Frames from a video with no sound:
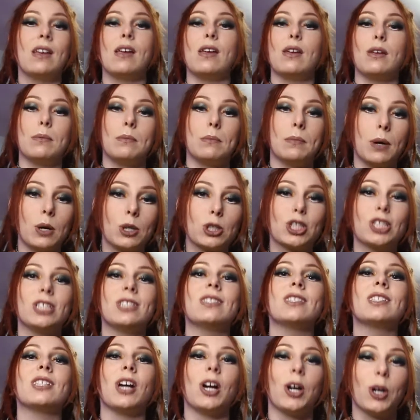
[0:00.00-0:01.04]

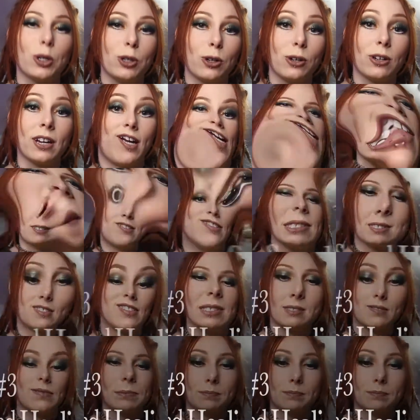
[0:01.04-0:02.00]
Emotions are your guidance.